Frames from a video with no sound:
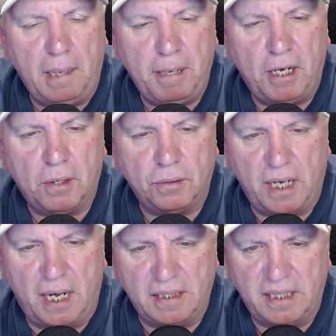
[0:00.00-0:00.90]
Email goes
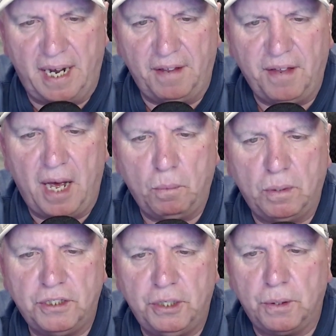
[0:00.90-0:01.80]
on to say, I thought
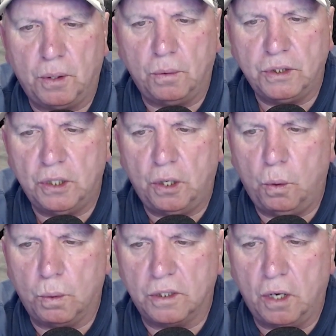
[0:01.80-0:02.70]
what you and Old
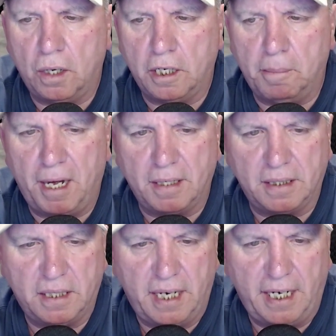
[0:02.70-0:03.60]
Soul were talking about
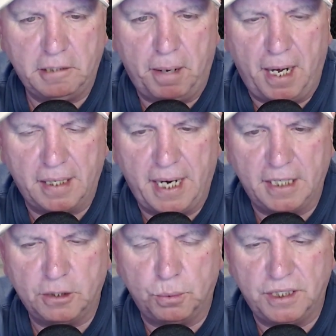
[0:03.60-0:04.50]
on today's
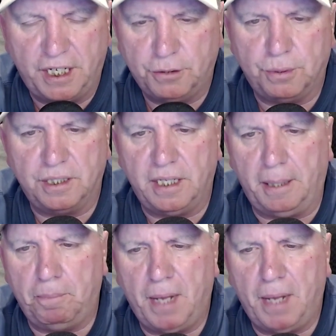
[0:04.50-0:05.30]
podcast was interesting.